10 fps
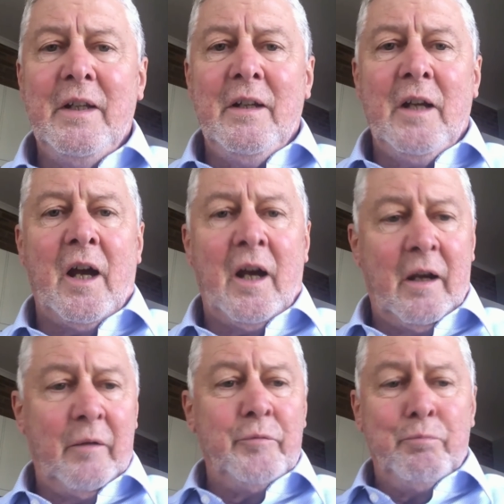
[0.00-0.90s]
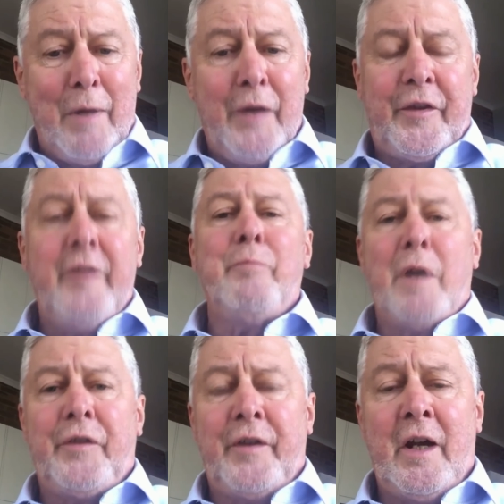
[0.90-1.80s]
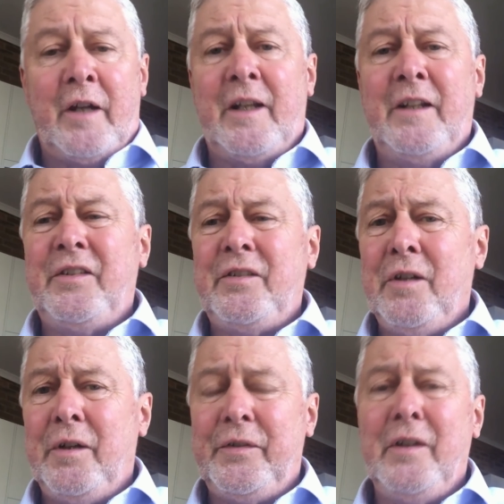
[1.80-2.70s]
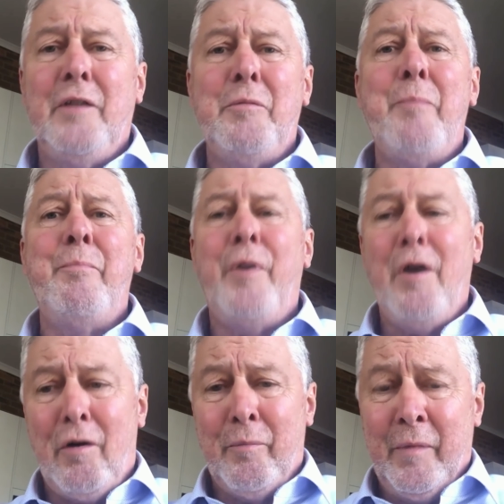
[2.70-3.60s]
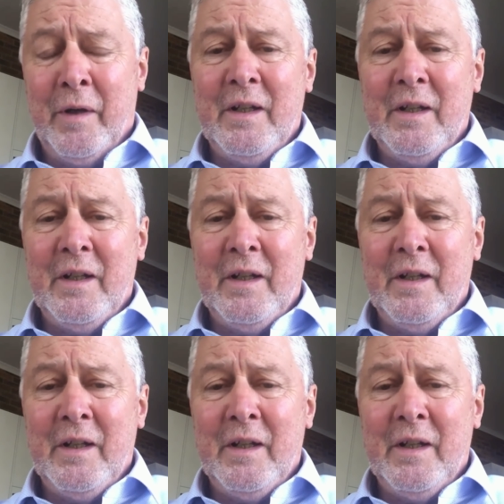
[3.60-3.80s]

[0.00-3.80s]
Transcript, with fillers: uh, month in, month out, and it's costing them a bomb.